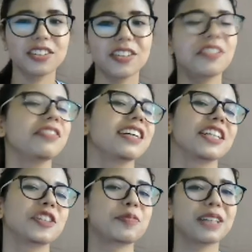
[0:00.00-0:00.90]
don't
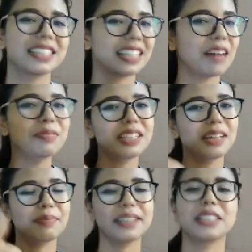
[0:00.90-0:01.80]
forget to press thumbs
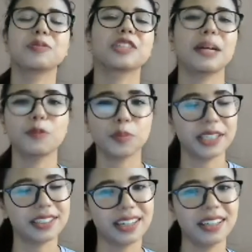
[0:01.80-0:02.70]
up and subscribe to
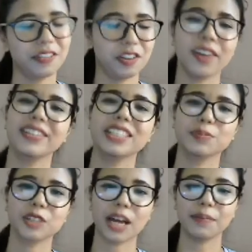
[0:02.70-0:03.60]
my channel if you haven't
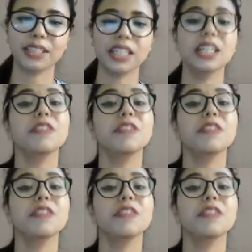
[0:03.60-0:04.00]
subscribed it yet.